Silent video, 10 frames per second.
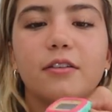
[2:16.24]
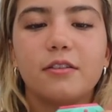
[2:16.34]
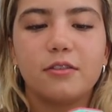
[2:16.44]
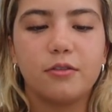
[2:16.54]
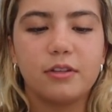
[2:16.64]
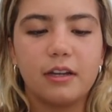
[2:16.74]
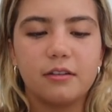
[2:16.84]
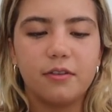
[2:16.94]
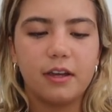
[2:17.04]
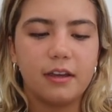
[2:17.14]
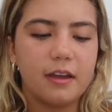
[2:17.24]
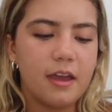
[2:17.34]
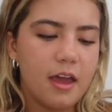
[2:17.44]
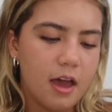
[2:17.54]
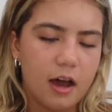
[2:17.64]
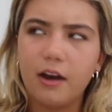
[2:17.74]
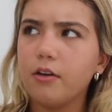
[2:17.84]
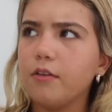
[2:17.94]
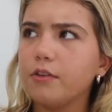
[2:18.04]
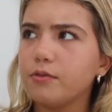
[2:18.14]
So satisfying. I
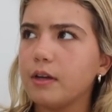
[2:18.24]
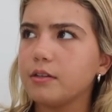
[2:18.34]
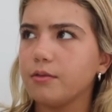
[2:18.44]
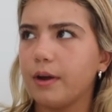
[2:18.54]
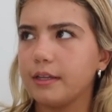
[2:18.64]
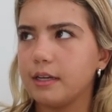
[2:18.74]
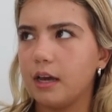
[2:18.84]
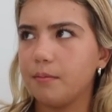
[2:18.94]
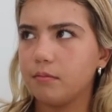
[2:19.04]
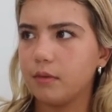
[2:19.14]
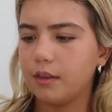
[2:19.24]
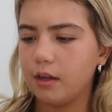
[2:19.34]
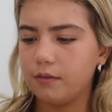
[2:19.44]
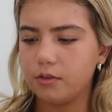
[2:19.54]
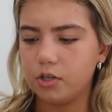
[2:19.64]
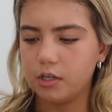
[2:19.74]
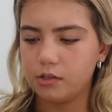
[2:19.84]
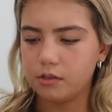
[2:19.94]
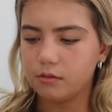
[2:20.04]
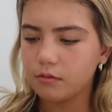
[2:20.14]
don't know if this one has the right time. I think I have to
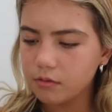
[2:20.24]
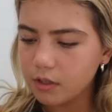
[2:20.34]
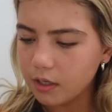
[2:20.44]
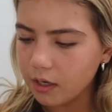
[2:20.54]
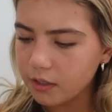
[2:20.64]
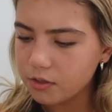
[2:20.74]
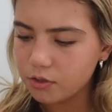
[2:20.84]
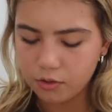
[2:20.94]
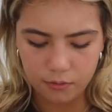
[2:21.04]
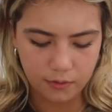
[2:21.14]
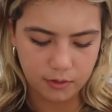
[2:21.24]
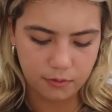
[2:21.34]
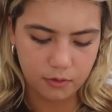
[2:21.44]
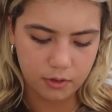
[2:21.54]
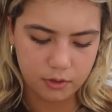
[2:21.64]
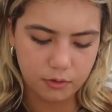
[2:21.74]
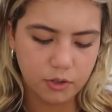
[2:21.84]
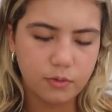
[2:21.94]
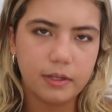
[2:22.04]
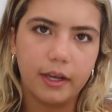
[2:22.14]
change it. Yeah, it's 2:54. So
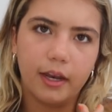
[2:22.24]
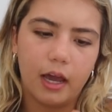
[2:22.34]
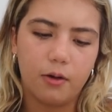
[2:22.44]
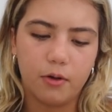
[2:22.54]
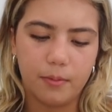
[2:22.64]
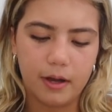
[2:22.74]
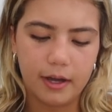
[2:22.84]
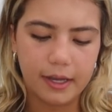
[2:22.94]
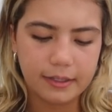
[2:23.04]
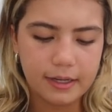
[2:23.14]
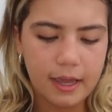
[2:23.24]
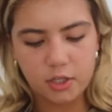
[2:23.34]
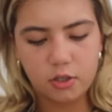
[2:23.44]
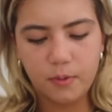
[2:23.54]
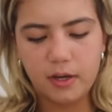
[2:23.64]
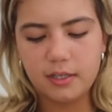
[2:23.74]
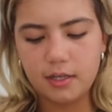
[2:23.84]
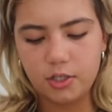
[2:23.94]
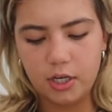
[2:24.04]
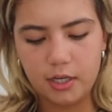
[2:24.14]
this one's like an hour behind. It's super easy
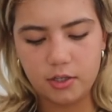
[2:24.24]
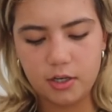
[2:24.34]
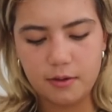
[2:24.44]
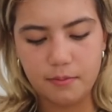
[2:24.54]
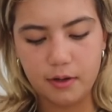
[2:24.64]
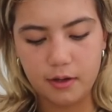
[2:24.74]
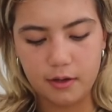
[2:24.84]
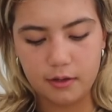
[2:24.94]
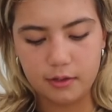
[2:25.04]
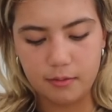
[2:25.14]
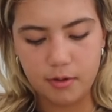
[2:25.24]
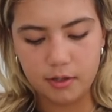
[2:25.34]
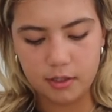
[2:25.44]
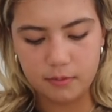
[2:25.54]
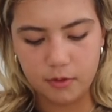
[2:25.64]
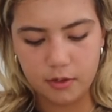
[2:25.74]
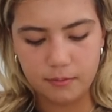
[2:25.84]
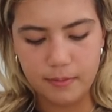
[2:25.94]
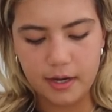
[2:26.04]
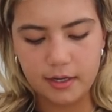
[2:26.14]
to change it, but I'm not that
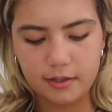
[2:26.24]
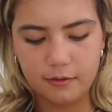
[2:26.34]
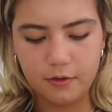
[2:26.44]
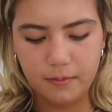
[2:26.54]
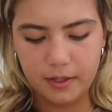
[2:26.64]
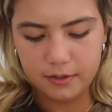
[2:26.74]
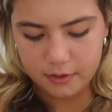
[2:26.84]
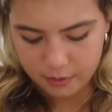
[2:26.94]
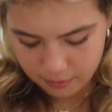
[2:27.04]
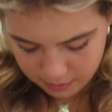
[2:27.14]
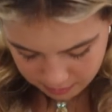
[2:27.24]
smart. Maddie did it for me, so